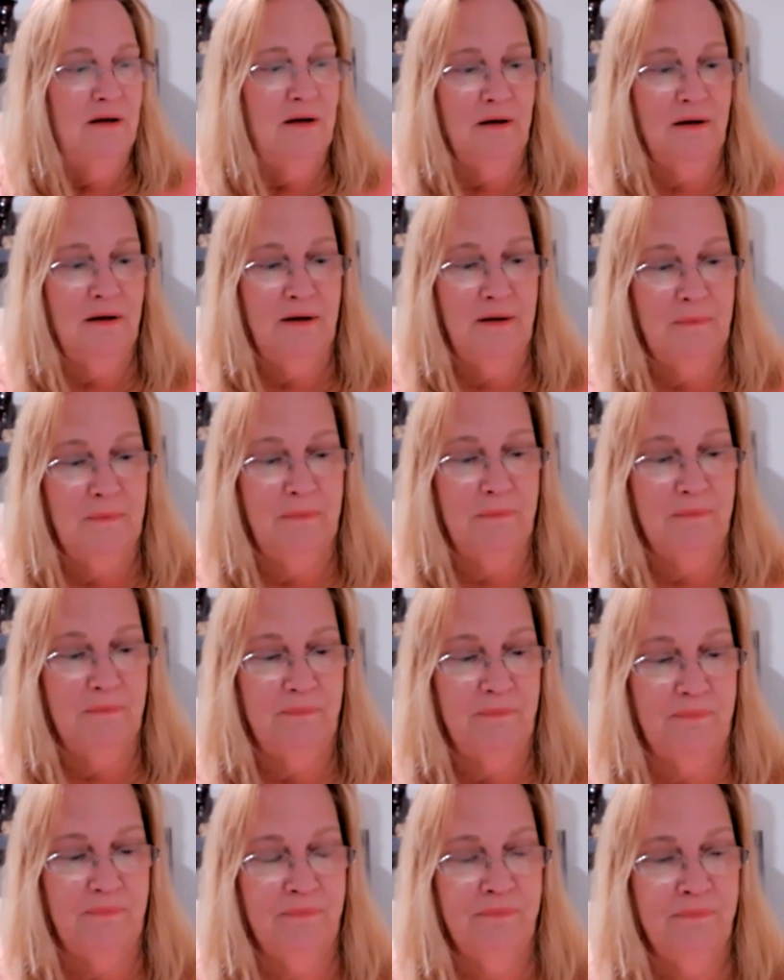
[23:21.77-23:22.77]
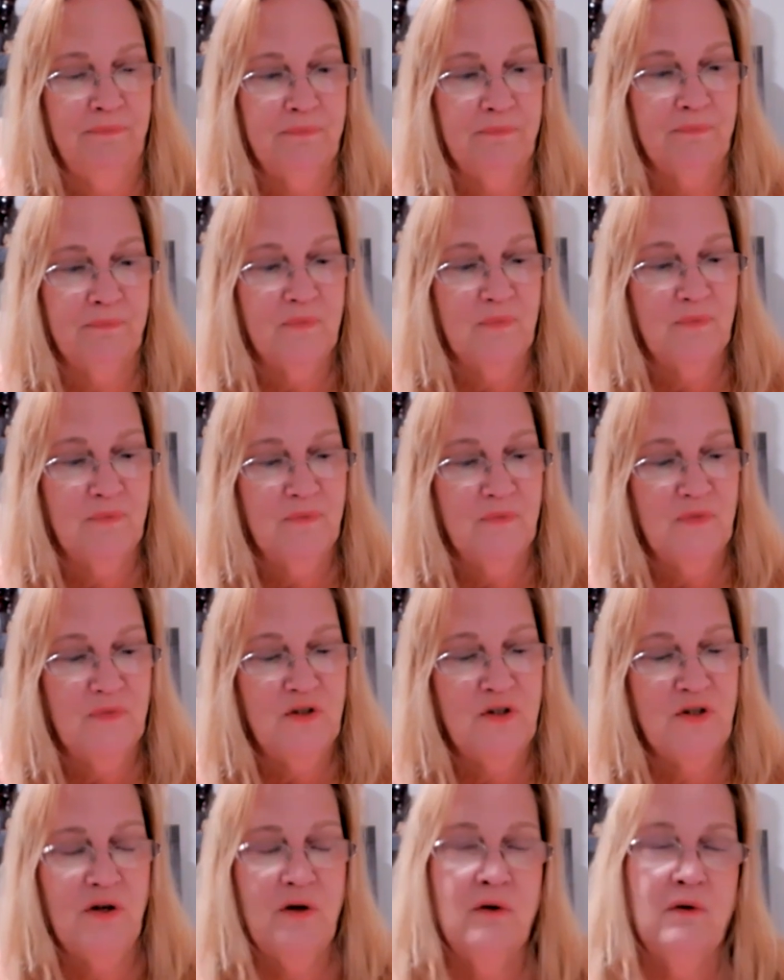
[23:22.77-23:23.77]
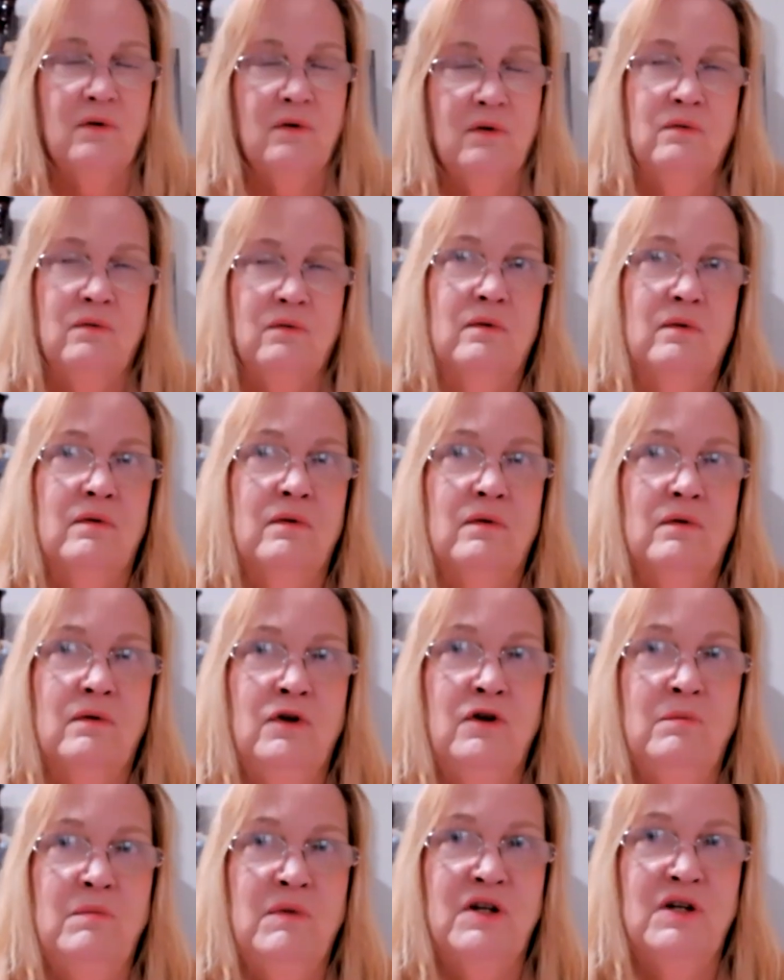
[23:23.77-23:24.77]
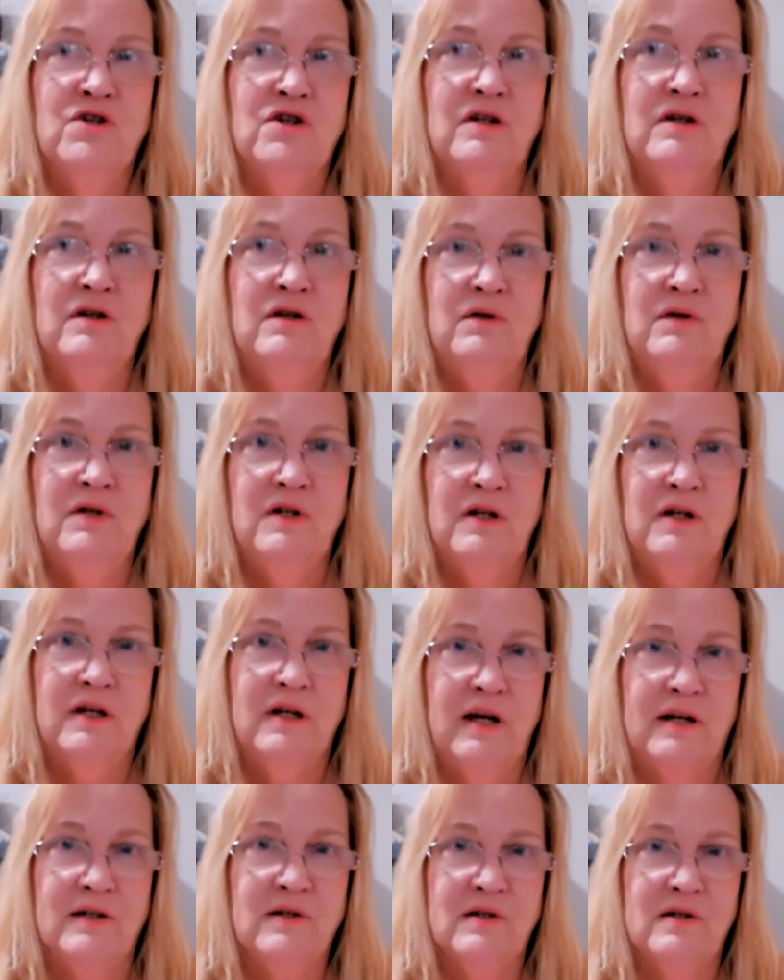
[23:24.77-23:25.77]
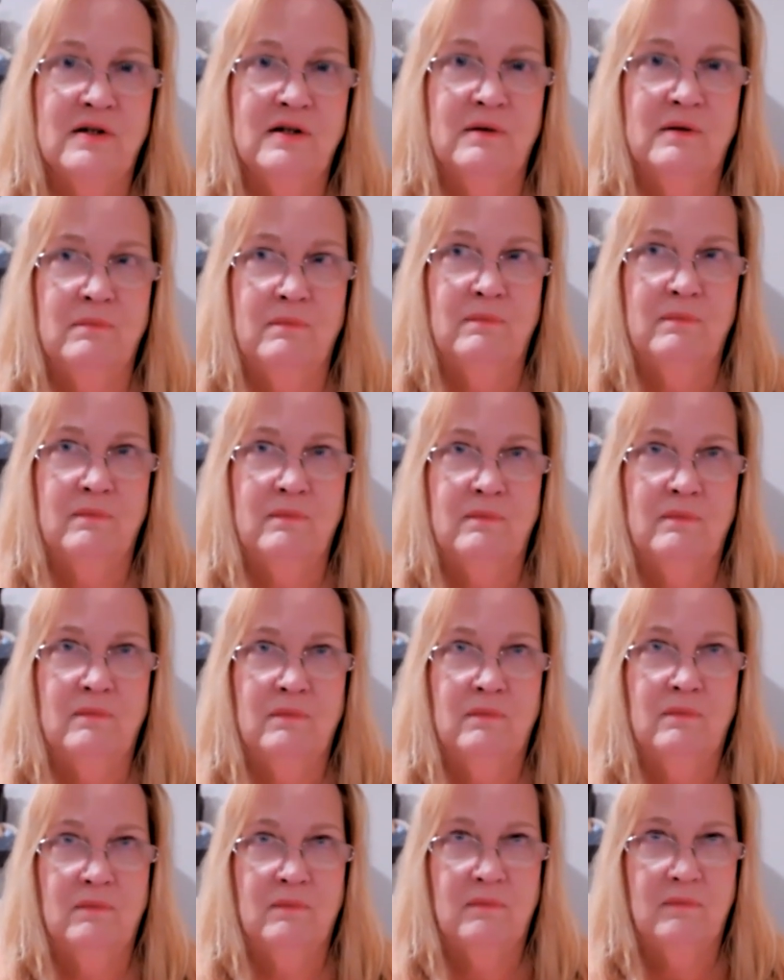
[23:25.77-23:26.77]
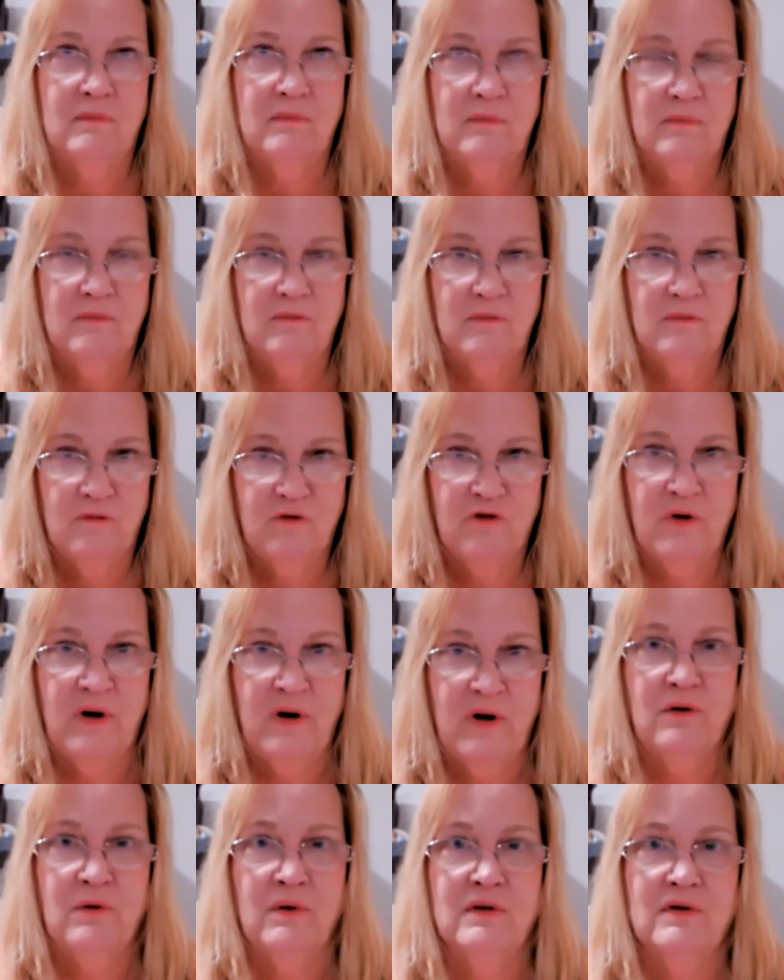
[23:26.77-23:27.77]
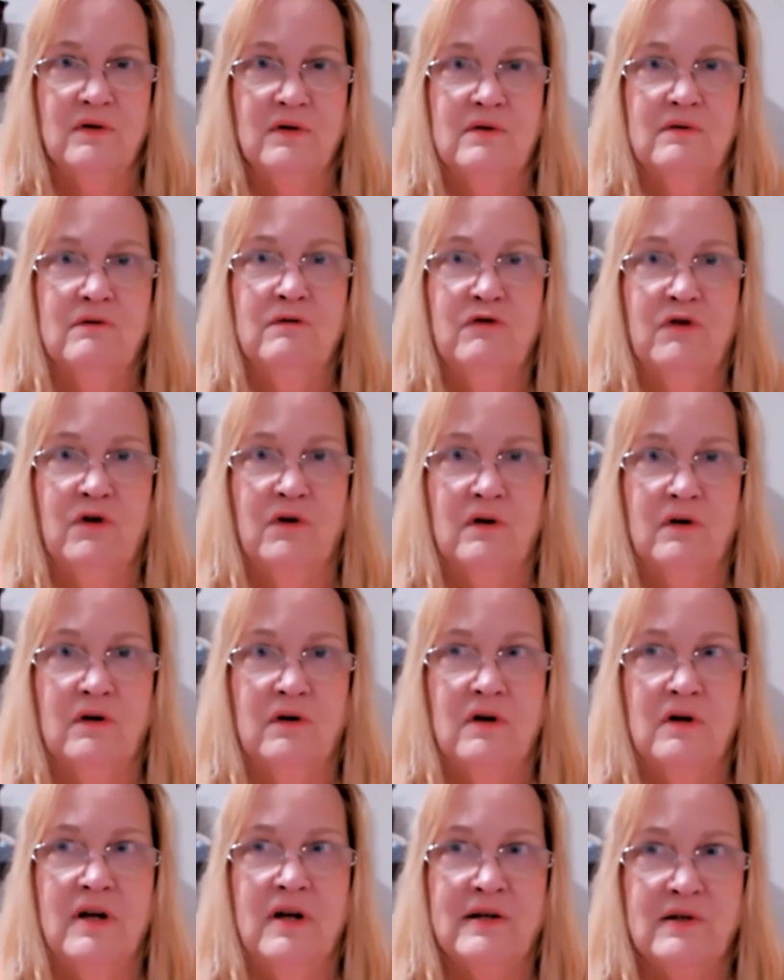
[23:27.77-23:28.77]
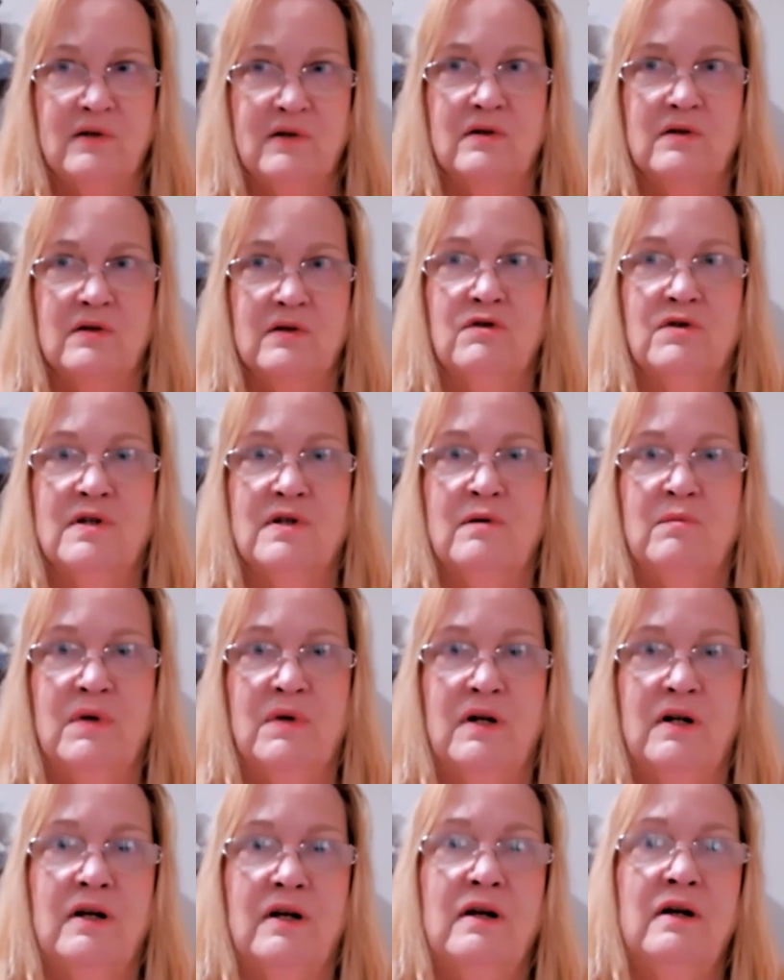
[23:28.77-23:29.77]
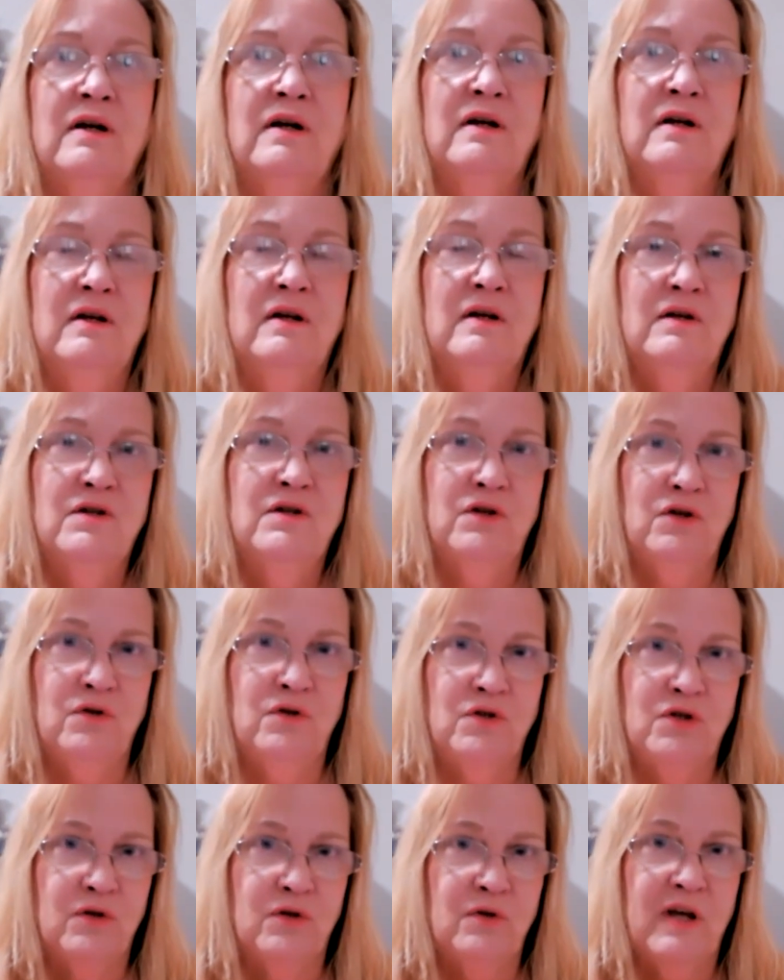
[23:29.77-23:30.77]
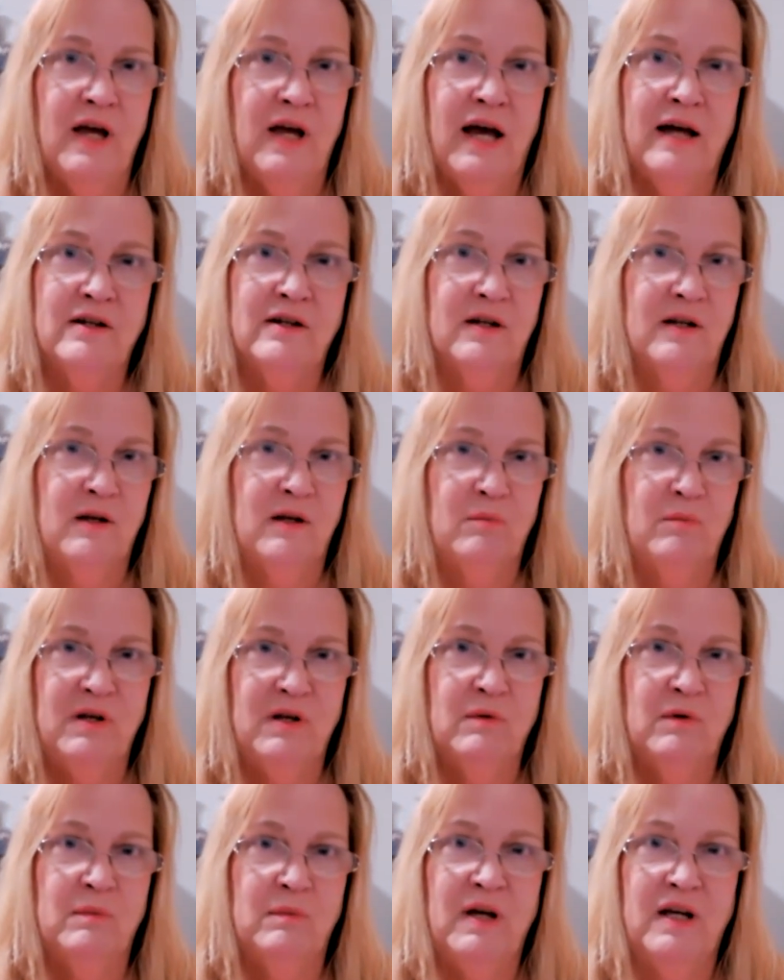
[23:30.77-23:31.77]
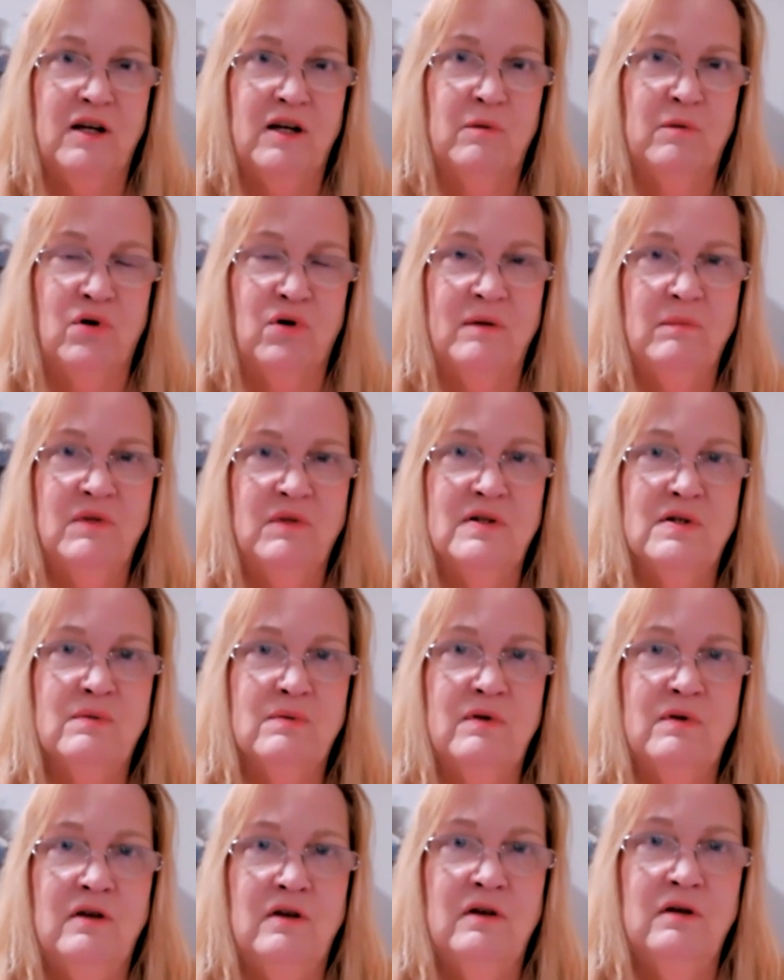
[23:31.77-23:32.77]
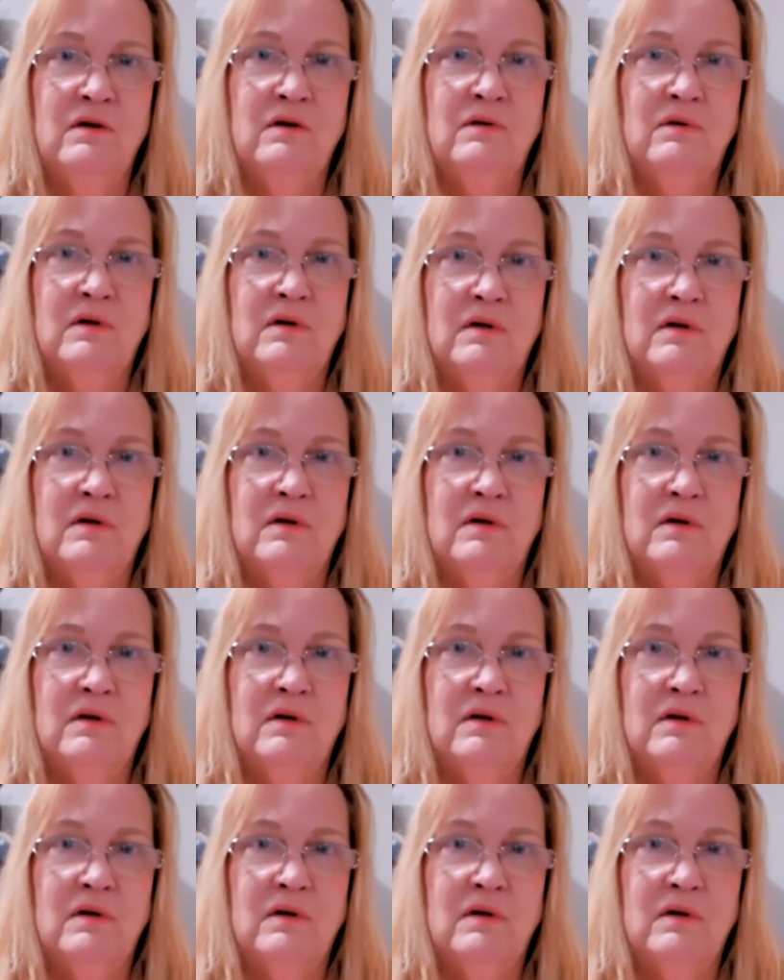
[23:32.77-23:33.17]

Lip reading: Um, so you mentioned you did a custom fragrance for essence for somebody. Do you do that? Can people make appointments with you?